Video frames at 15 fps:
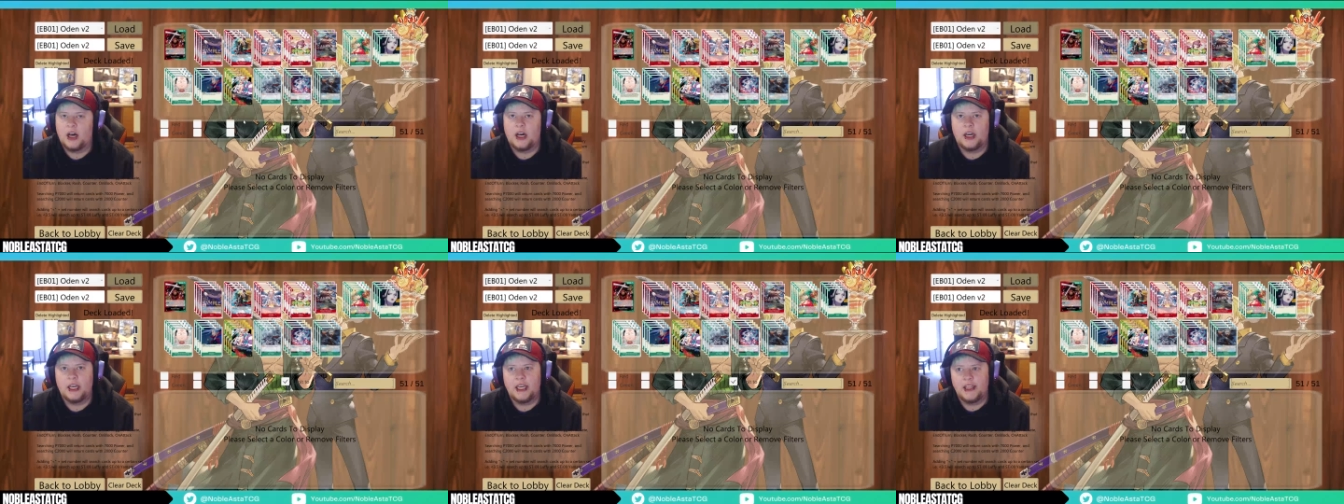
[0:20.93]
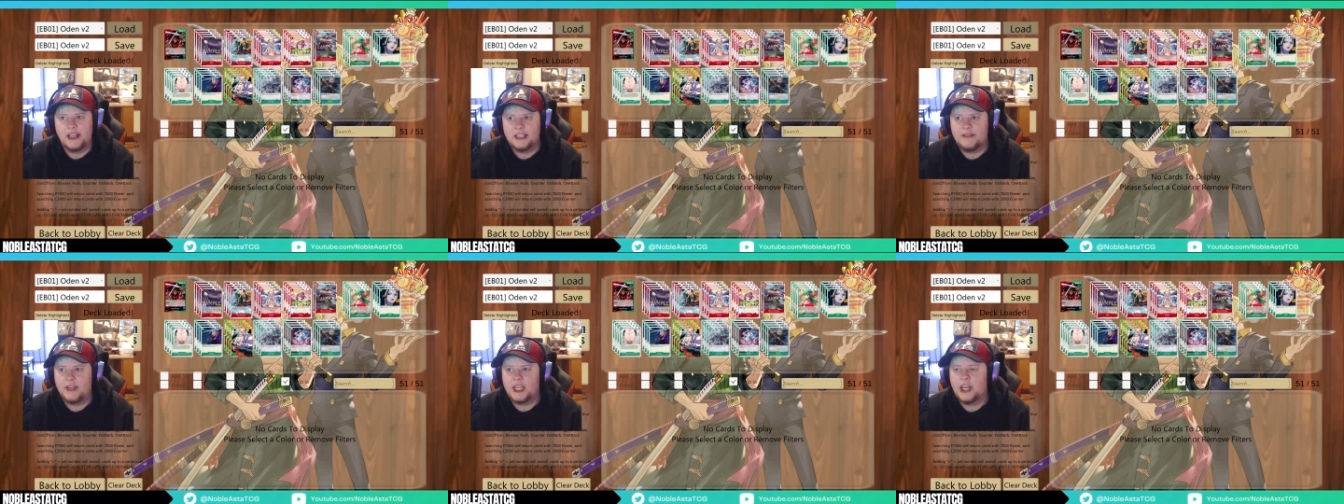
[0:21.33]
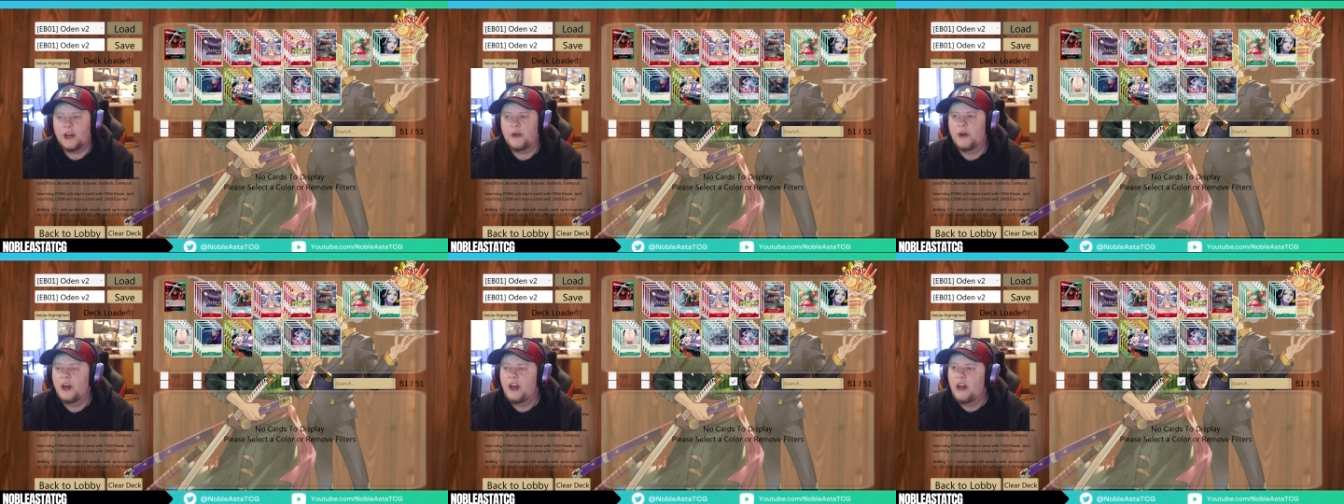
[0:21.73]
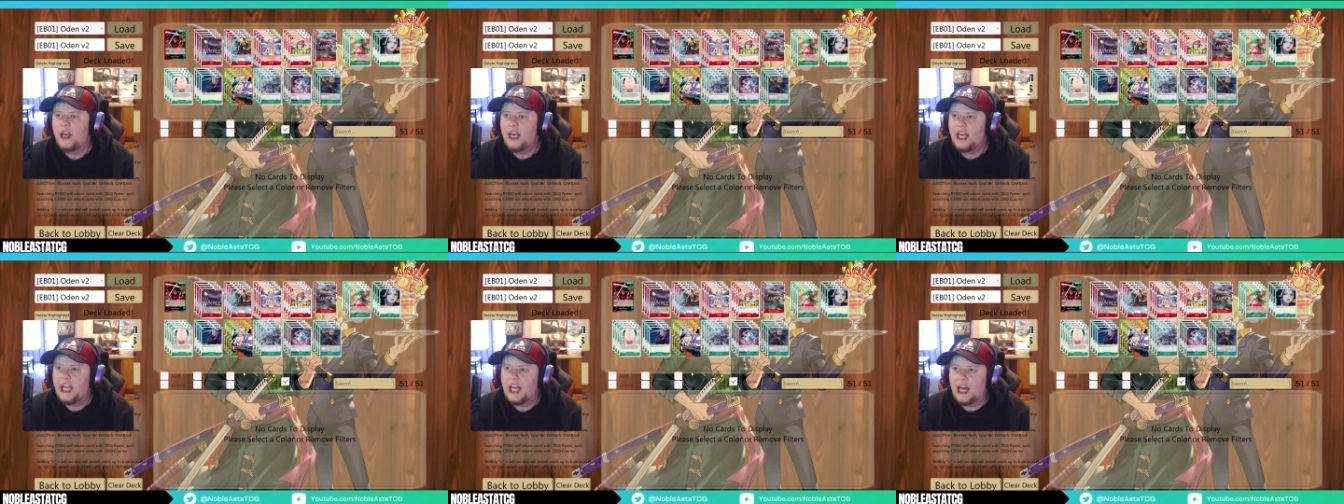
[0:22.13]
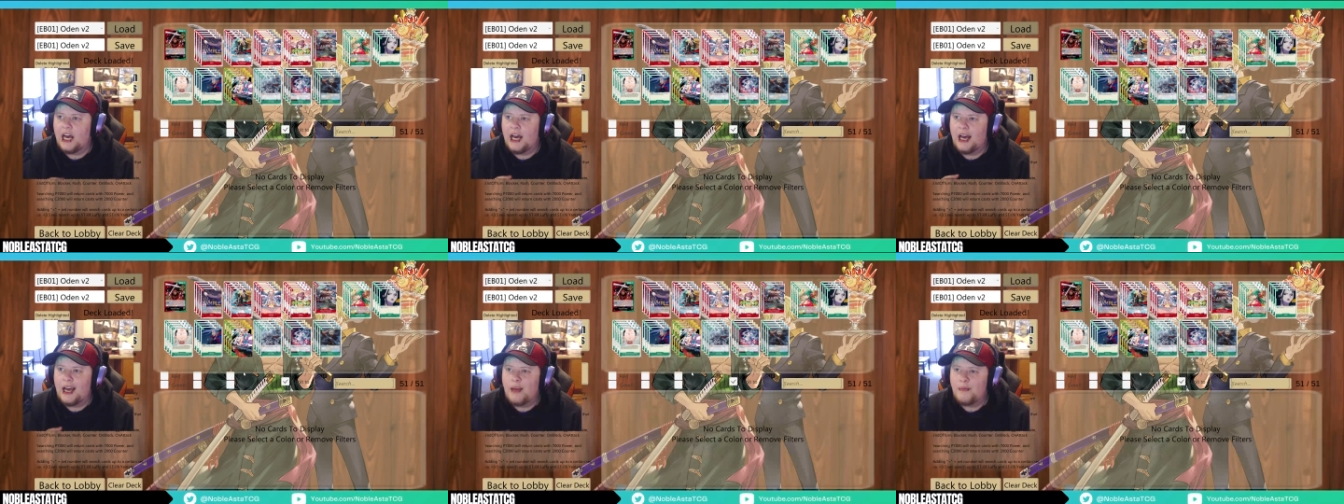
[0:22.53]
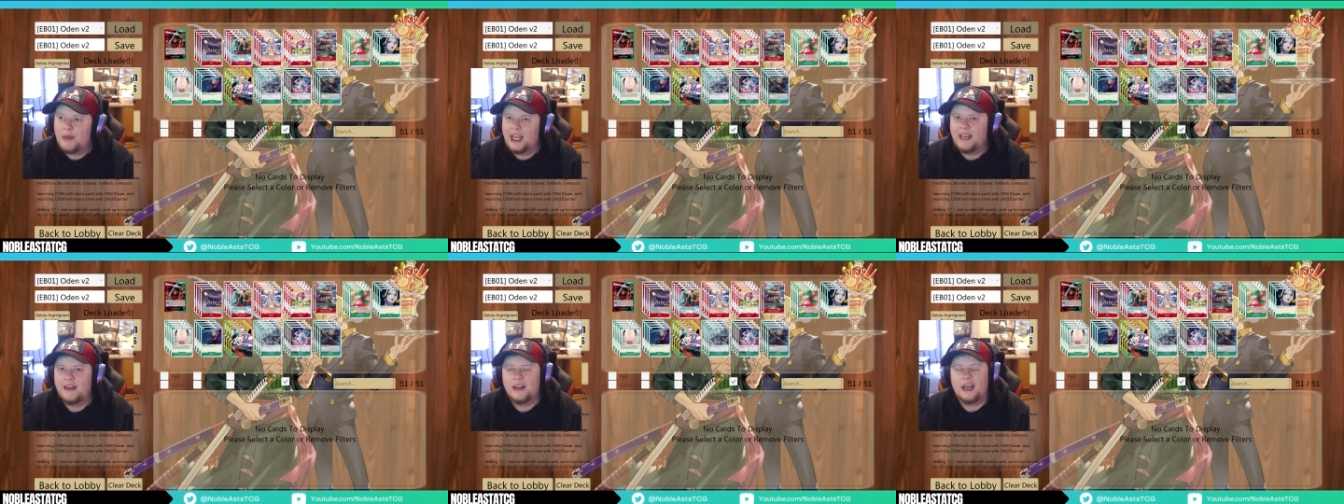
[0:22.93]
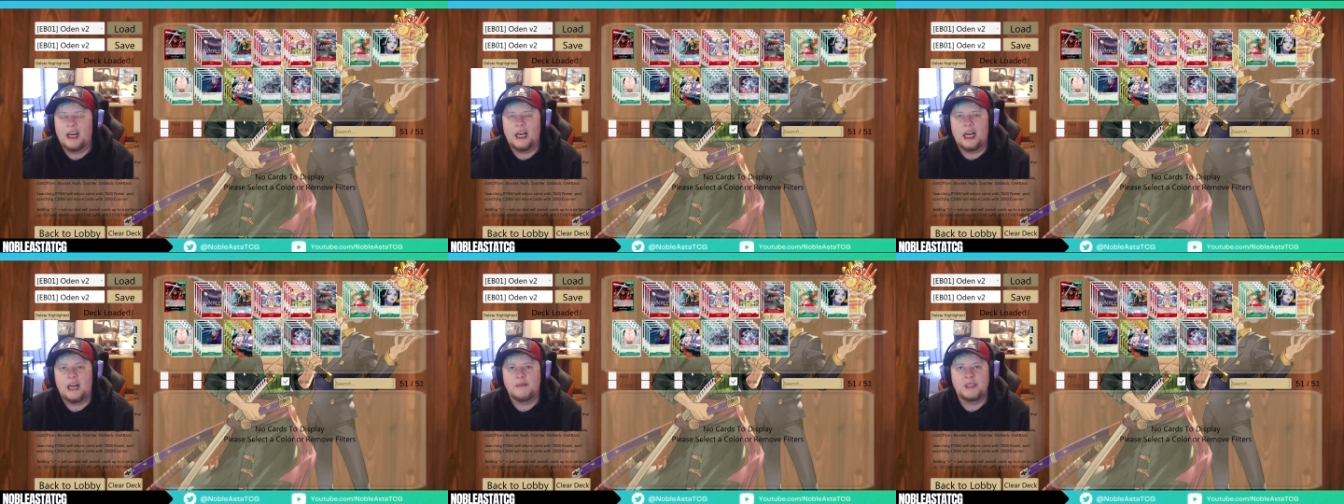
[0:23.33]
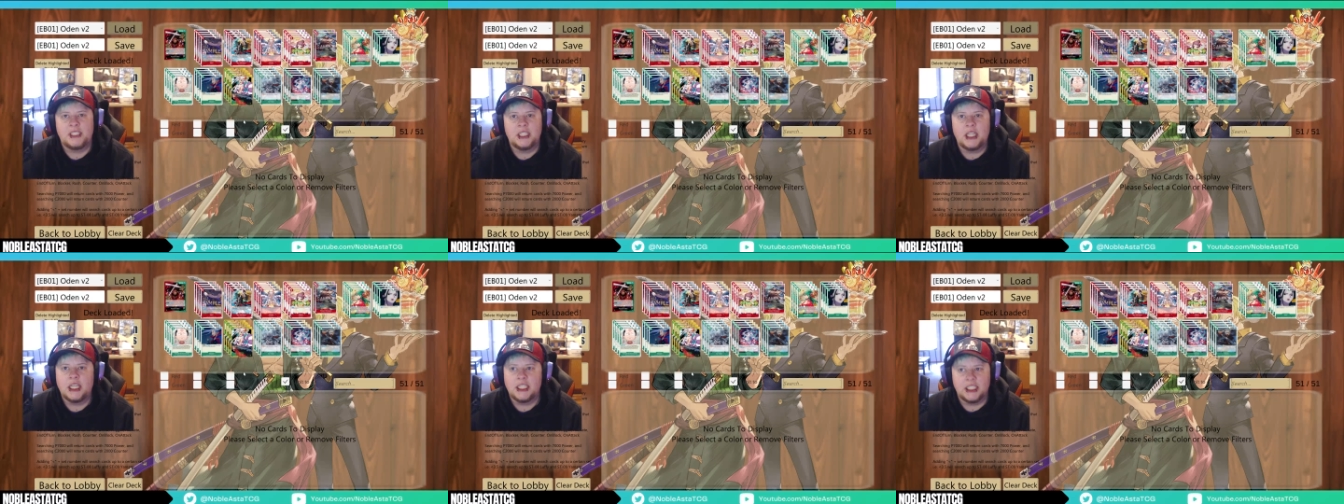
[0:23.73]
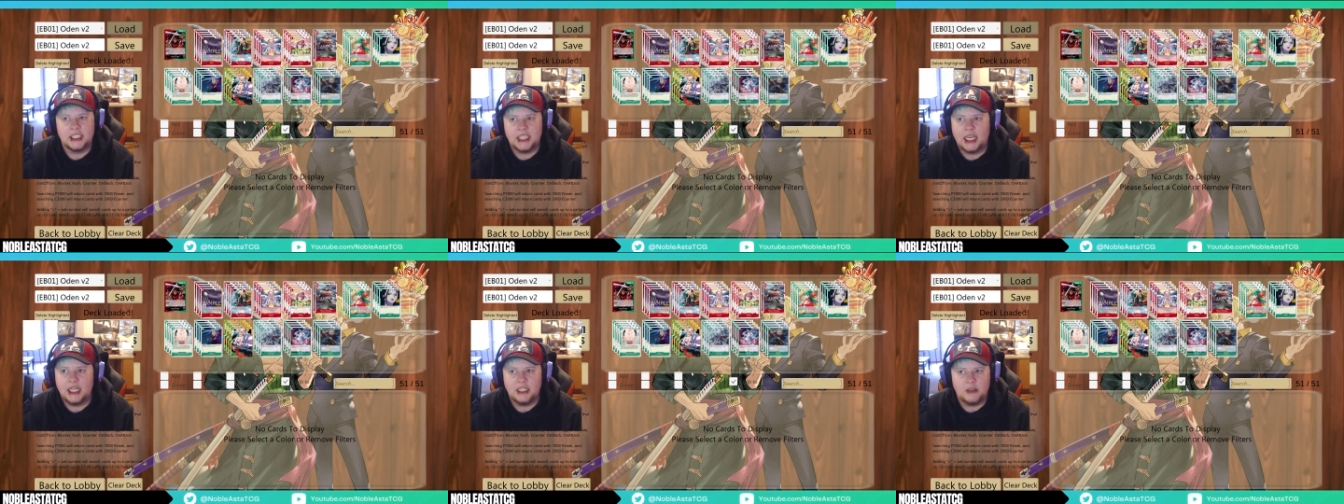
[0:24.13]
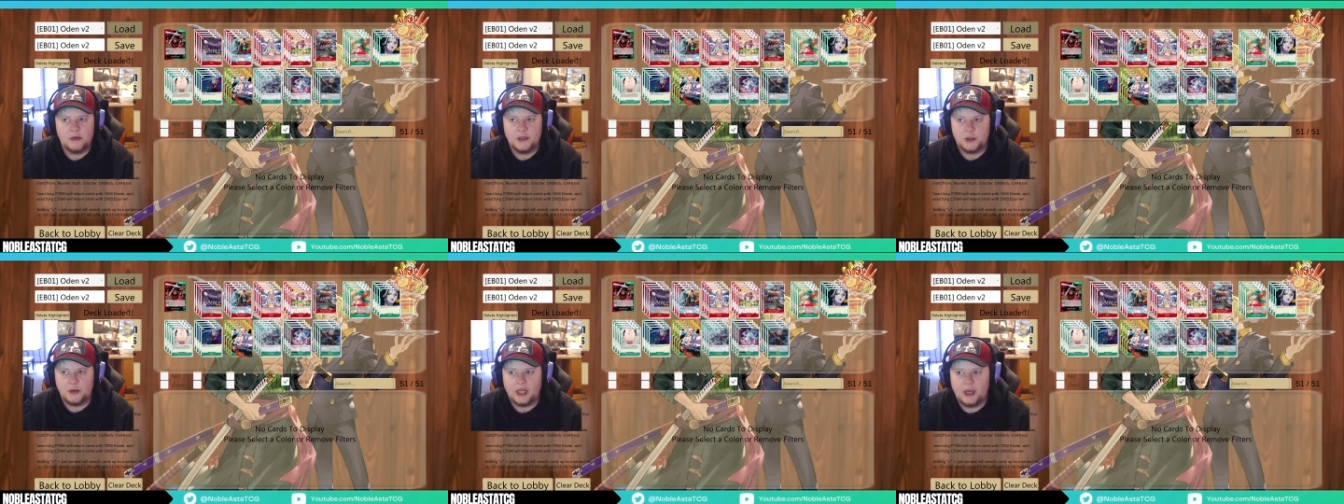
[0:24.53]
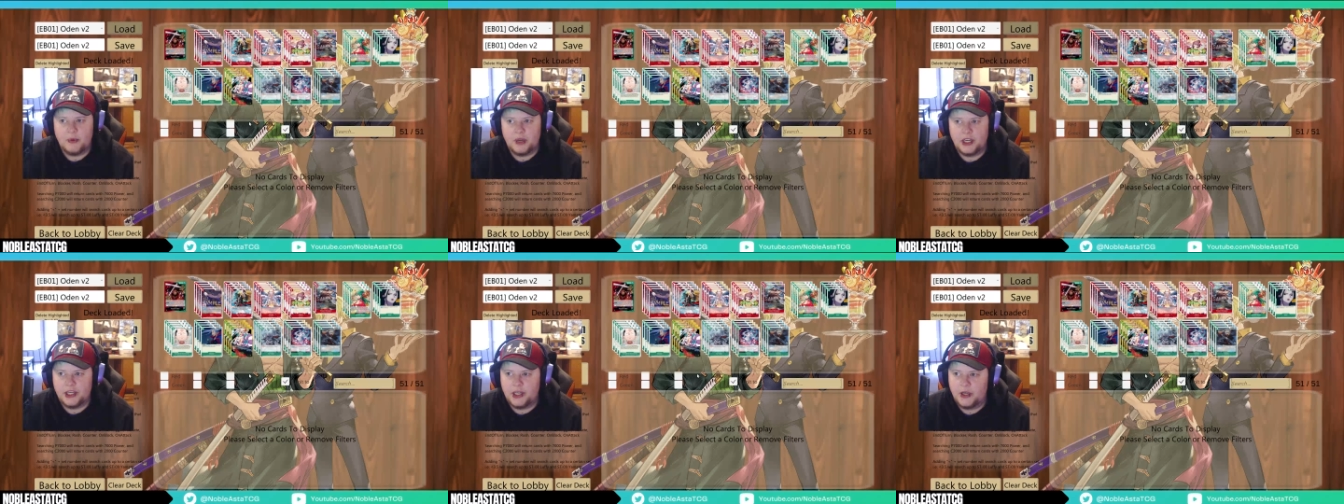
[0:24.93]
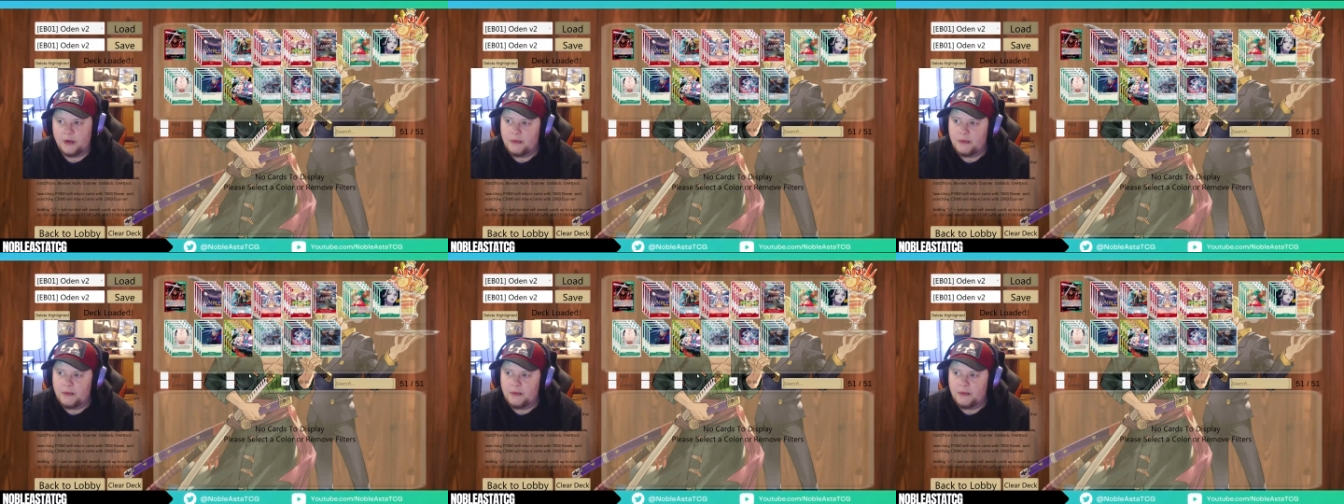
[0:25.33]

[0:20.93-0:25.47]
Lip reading: in this video. I'm still undecided on which one I want to go,